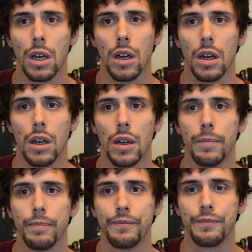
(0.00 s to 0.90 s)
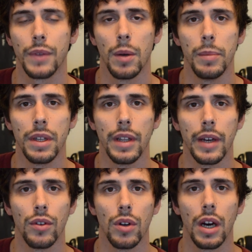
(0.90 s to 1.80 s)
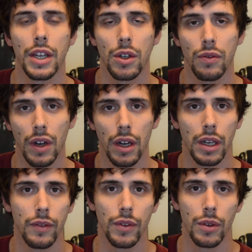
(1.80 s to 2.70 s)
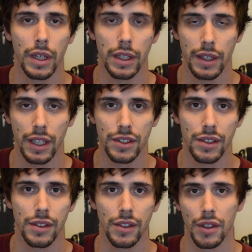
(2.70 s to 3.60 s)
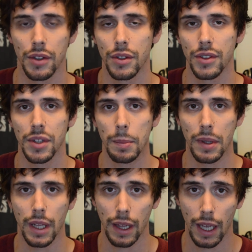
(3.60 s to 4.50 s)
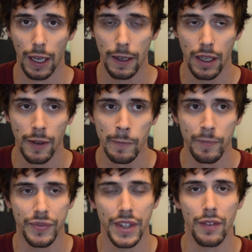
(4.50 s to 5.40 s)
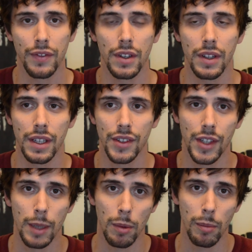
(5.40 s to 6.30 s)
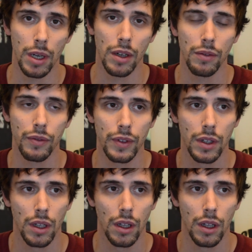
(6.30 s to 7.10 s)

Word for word: um, a mid-level audiophile headphone like the HD600 or something like that, definitely a step above,